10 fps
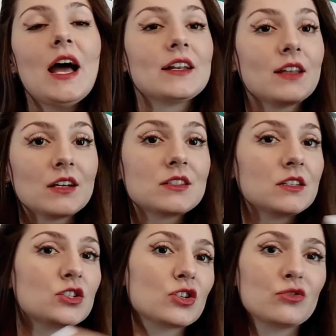and thus
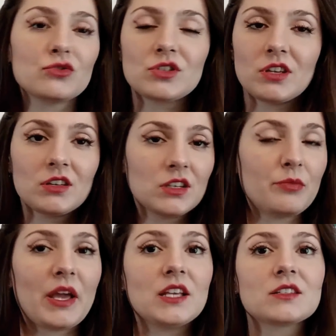it's used in the
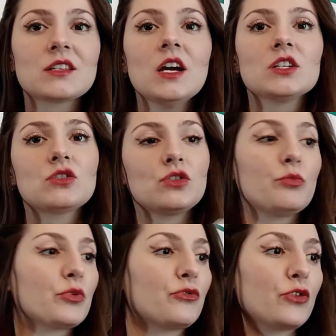base, so the
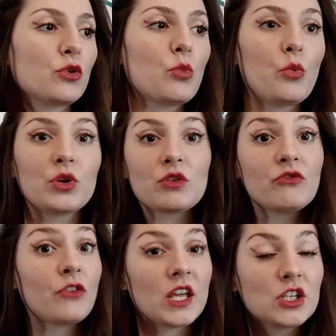perfume
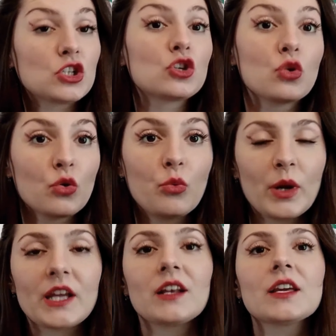wouldn't fade too
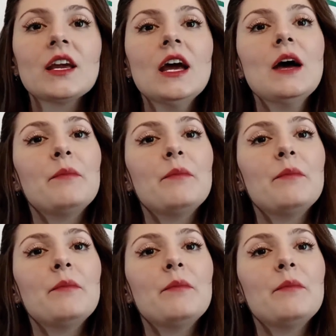quickly.